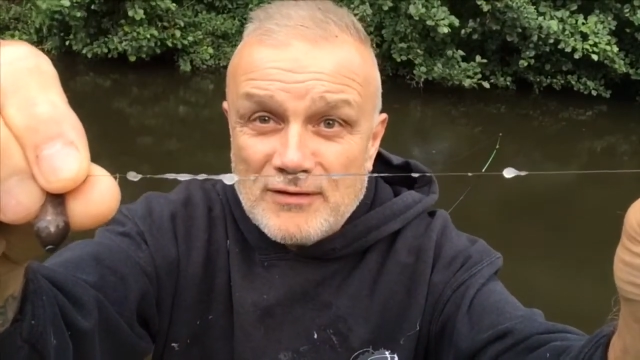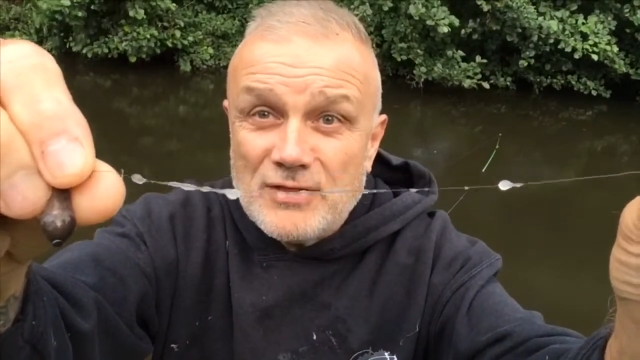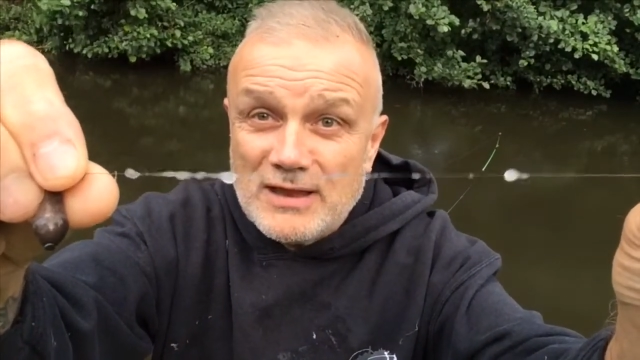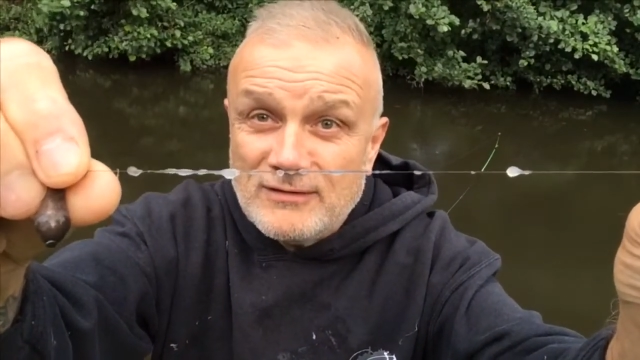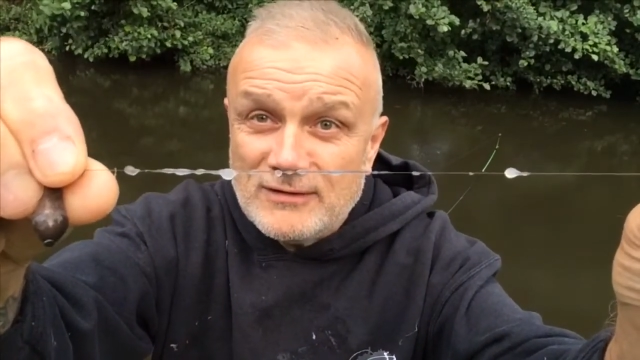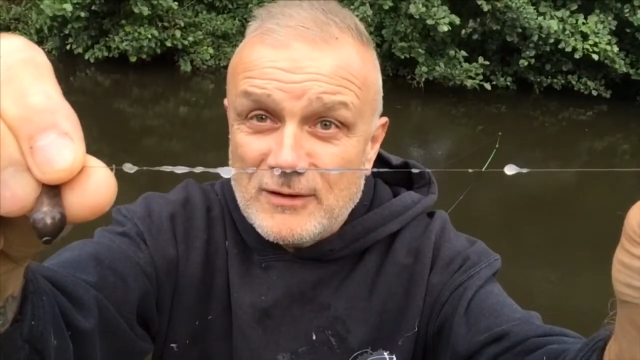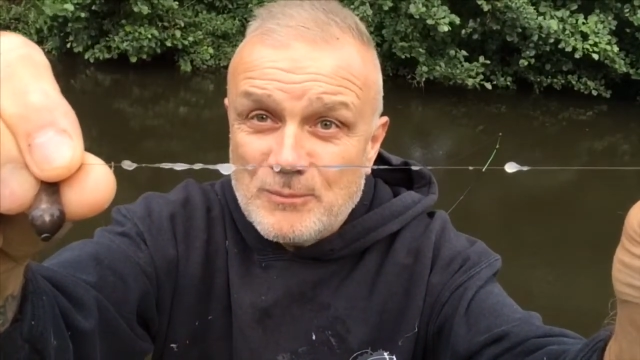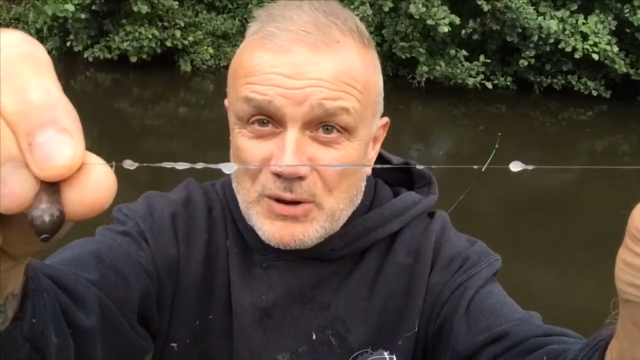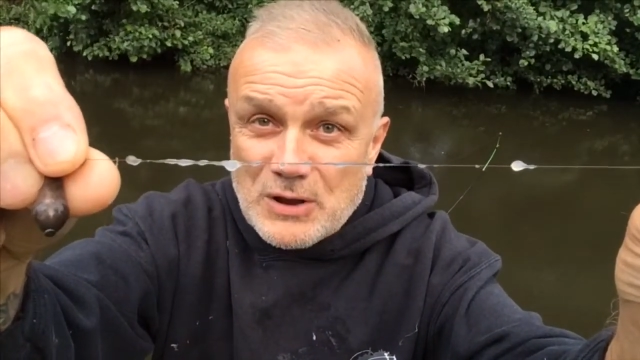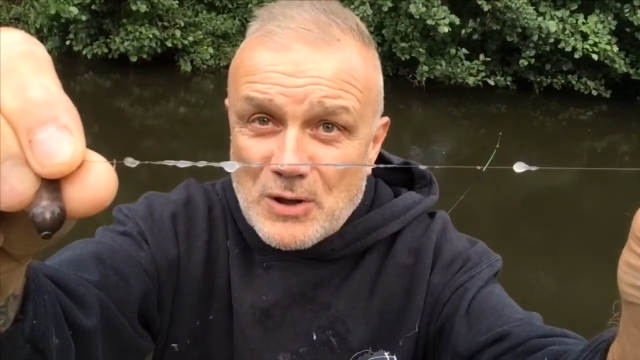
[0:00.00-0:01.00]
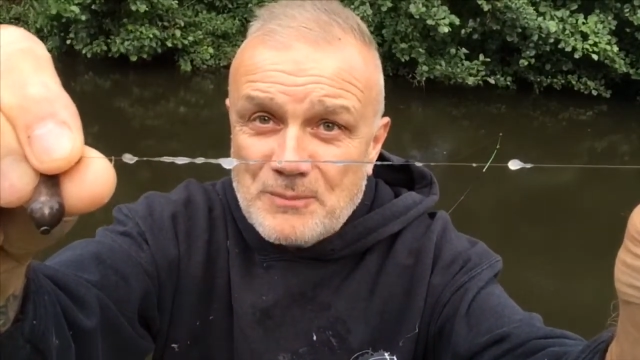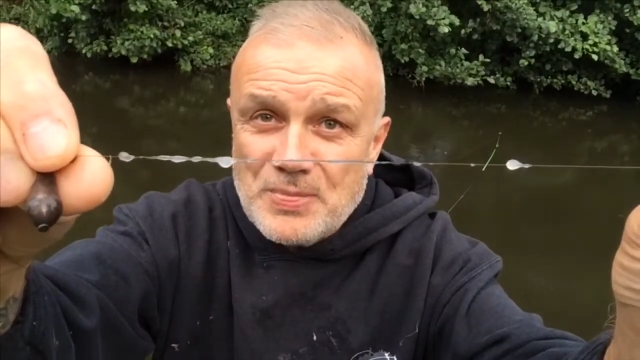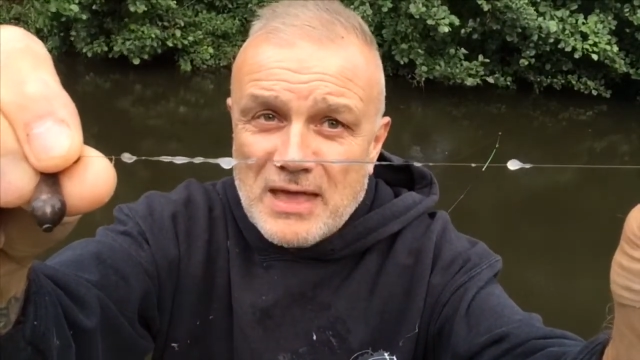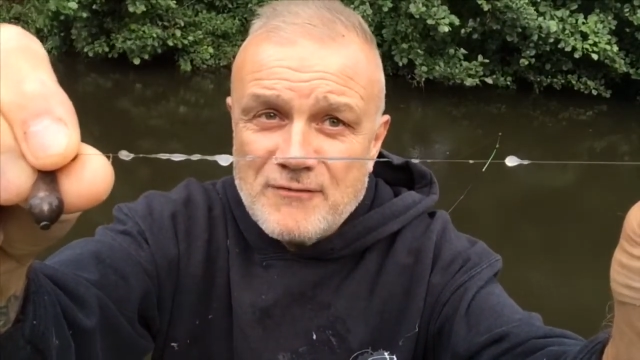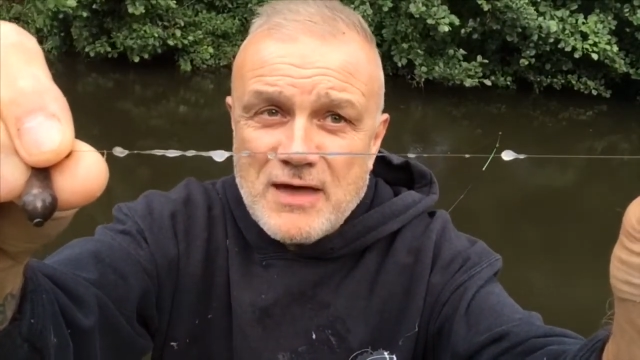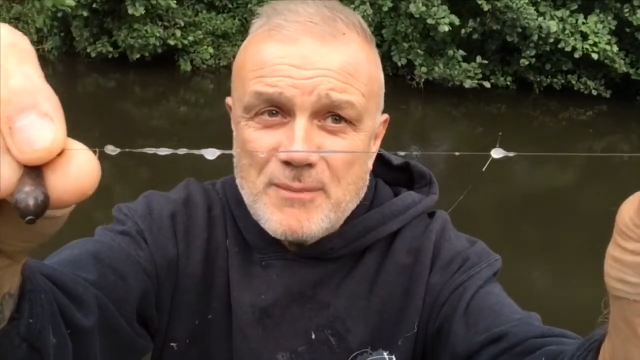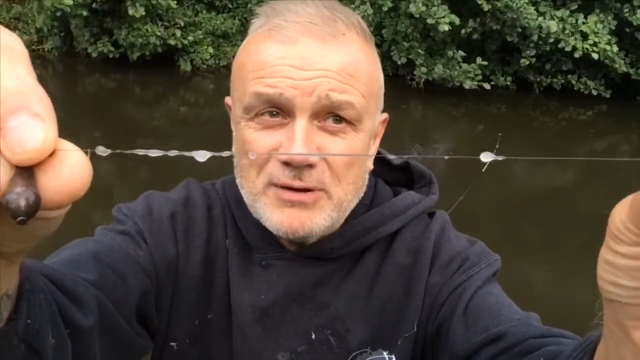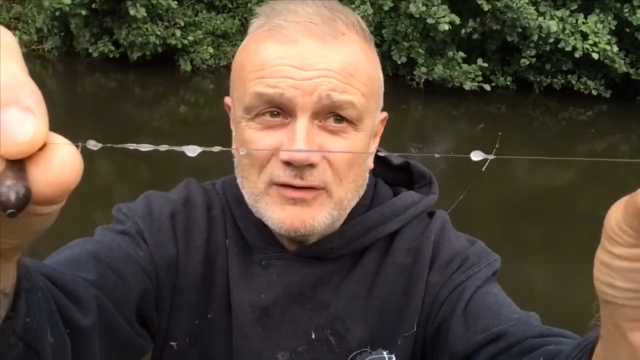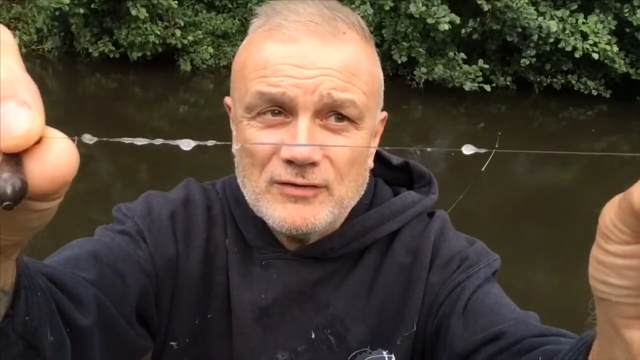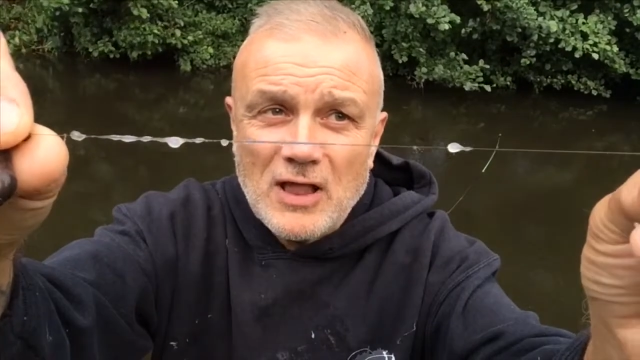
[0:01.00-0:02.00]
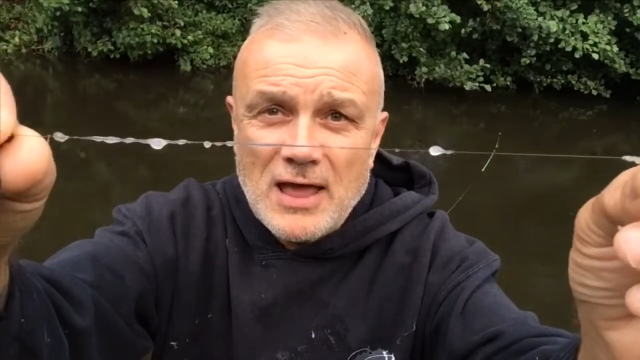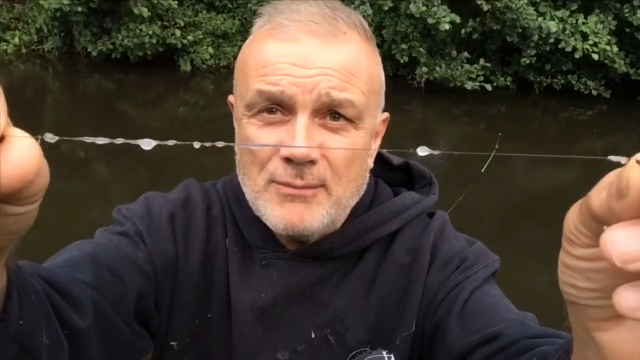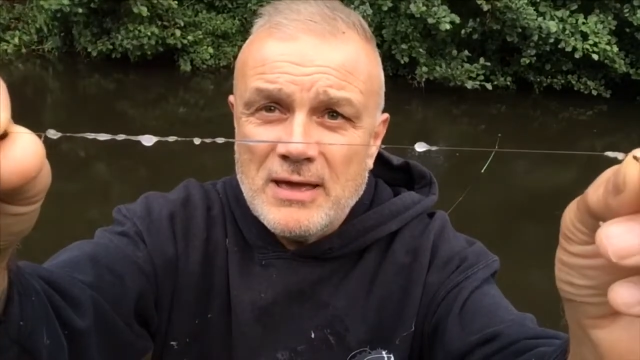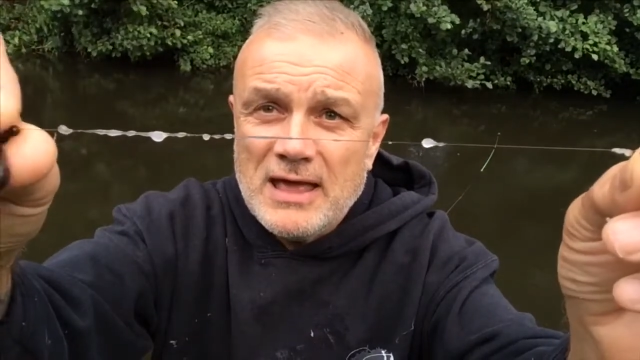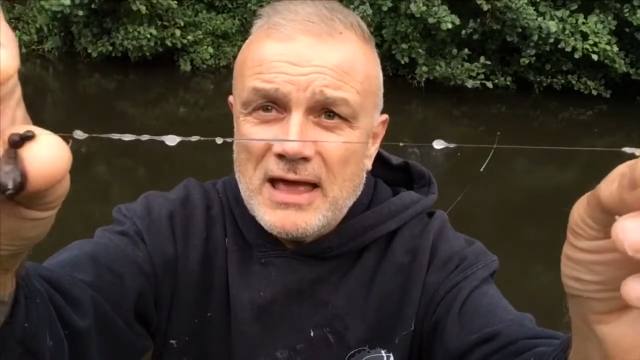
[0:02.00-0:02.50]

Nevertheless, you do pick up a fair bit of slime,